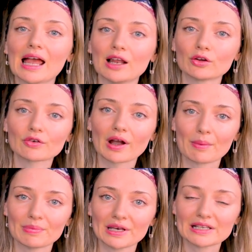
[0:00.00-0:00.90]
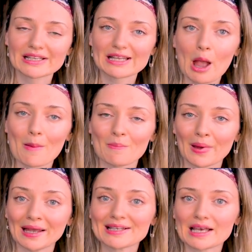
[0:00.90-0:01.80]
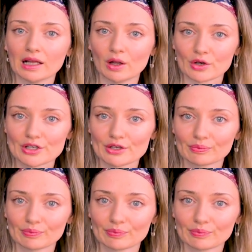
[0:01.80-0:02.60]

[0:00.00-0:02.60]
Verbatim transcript: a lot of companies made a loss.